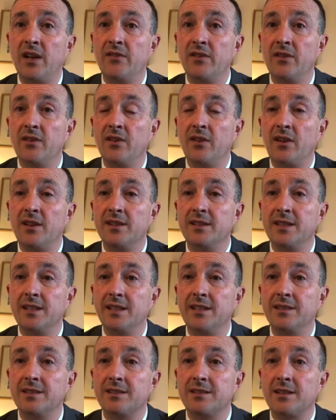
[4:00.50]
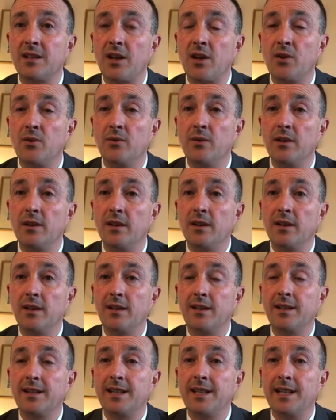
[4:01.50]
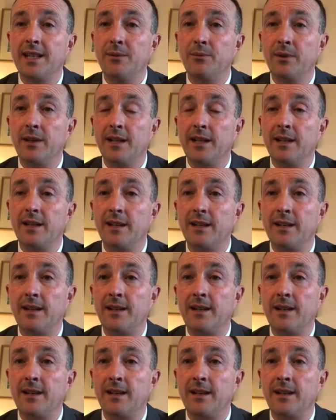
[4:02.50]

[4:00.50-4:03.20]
and 19 stone Kiwi,